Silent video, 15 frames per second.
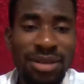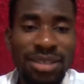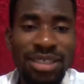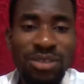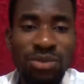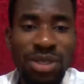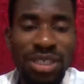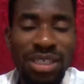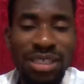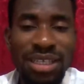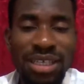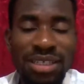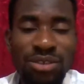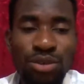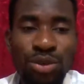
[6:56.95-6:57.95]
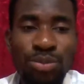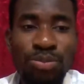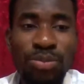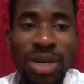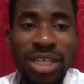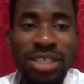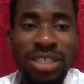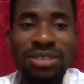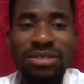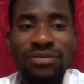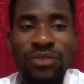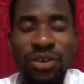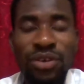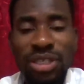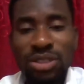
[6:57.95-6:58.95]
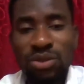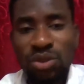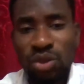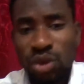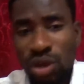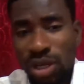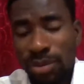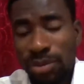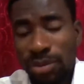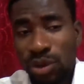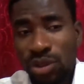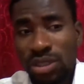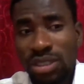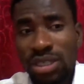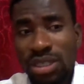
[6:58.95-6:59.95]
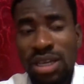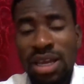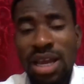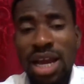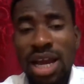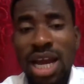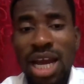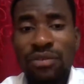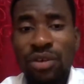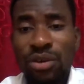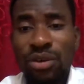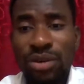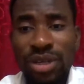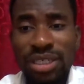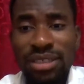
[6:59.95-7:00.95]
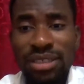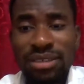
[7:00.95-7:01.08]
This one, there's not much for us to talk because I have already